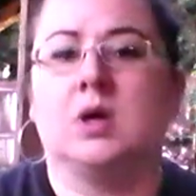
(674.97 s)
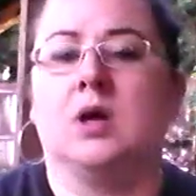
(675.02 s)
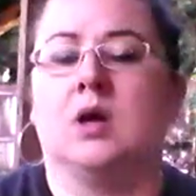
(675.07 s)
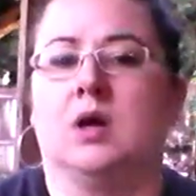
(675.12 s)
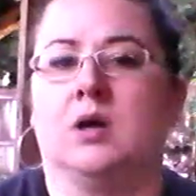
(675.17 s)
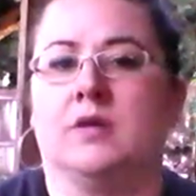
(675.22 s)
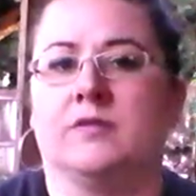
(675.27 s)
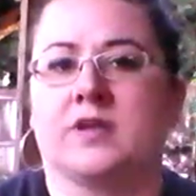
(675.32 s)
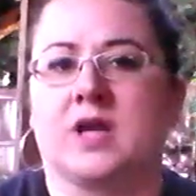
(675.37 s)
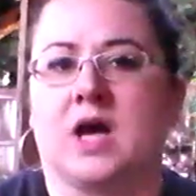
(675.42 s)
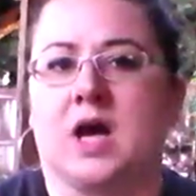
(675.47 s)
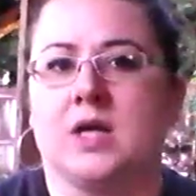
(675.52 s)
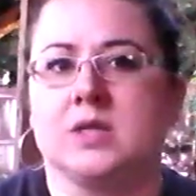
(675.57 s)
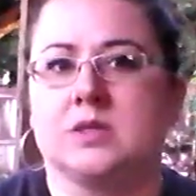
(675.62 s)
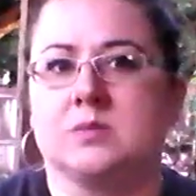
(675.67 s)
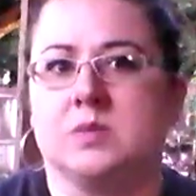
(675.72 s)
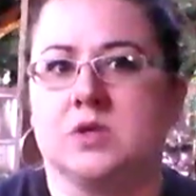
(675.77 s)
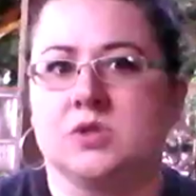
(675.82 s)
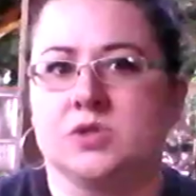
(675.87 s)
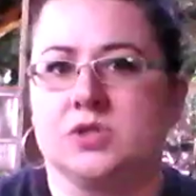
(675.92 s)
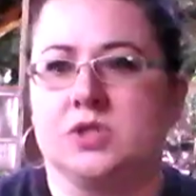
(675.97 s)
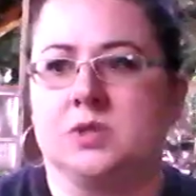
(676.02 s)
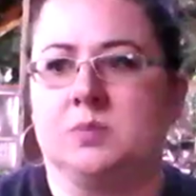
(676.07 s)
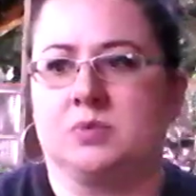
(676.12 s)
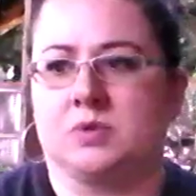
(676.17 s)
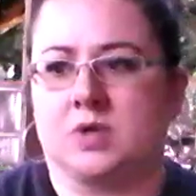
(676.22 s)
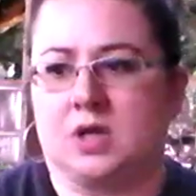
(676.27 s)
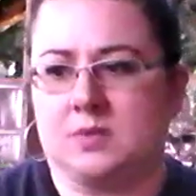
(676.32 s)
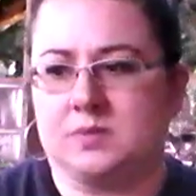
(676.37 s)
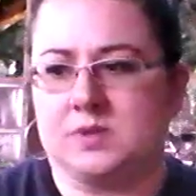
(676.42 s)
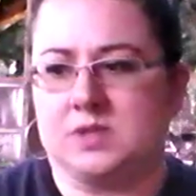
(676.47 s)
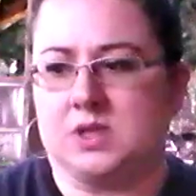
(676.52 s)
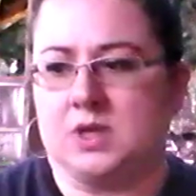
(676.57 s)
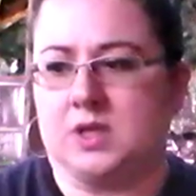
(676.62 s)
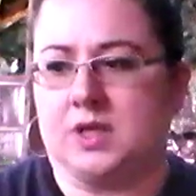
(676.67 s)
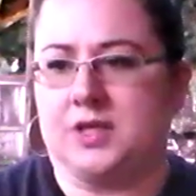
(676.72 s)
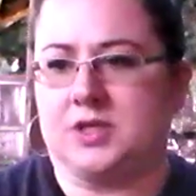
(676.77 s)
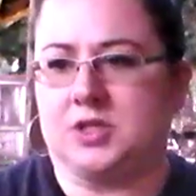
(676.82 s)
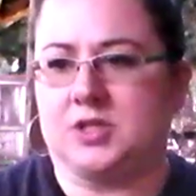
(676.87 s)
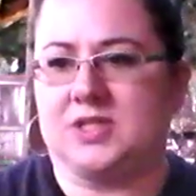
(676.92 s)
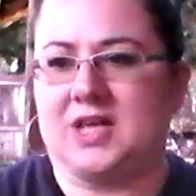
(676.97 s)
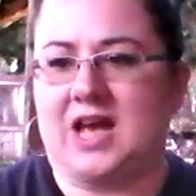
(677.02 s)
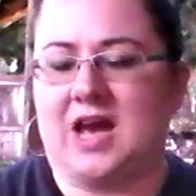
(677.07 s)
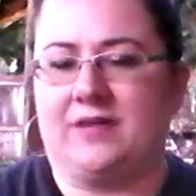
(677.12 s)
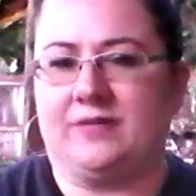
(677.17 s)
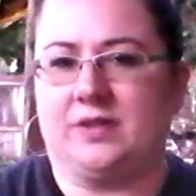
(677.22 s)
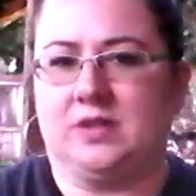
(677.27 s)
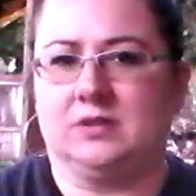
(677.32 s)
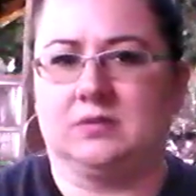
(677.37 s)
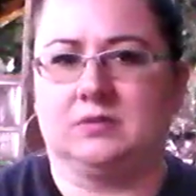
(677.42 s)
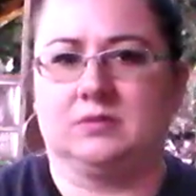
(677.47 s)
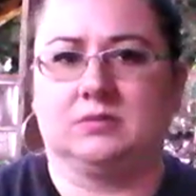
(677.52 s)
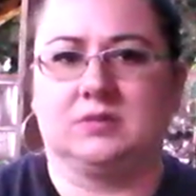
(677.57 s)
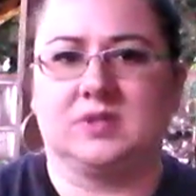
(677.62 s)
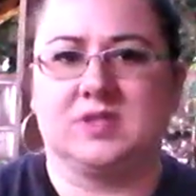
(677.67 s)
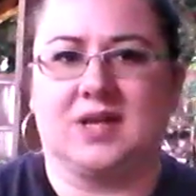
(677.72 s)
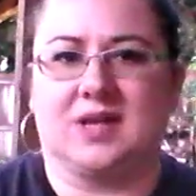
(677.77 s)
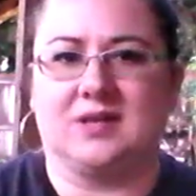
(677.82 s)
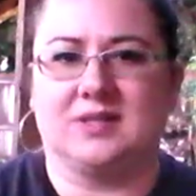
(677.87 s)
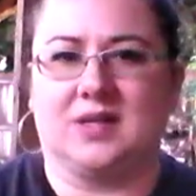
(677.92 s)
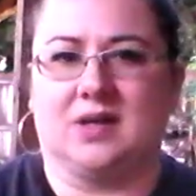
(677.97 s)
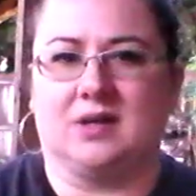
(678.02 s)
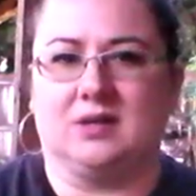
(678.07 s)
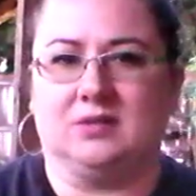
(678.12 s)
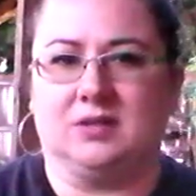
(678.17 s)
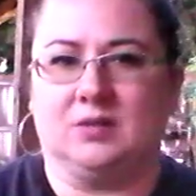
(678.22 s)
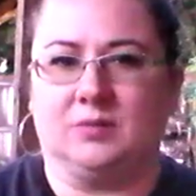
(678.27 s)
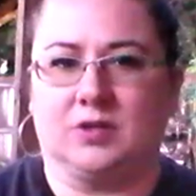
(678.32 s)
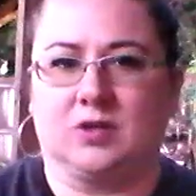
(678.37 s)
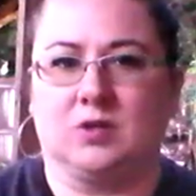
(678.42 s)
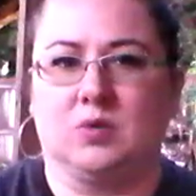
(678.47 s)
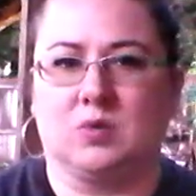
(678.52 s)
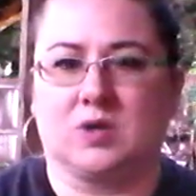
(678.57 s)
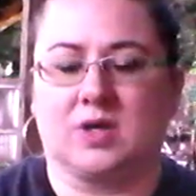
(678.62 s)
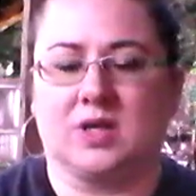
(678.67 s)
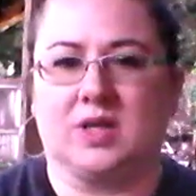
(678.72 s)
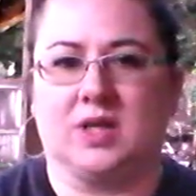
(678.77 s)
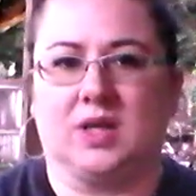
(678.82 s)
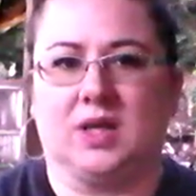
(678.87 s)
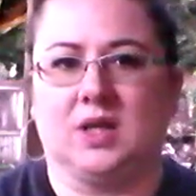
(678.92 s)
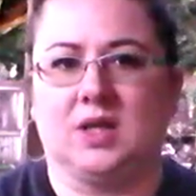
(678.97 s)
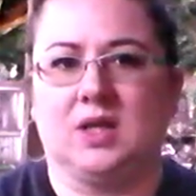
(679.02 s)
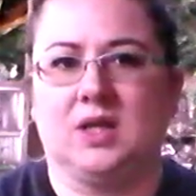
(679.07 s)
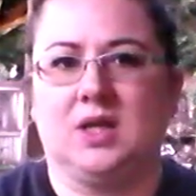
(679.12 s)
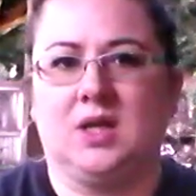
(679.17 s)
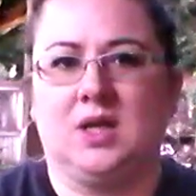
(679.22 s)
Uh, got most of the prompts done. I just haven't sat down and recorded it.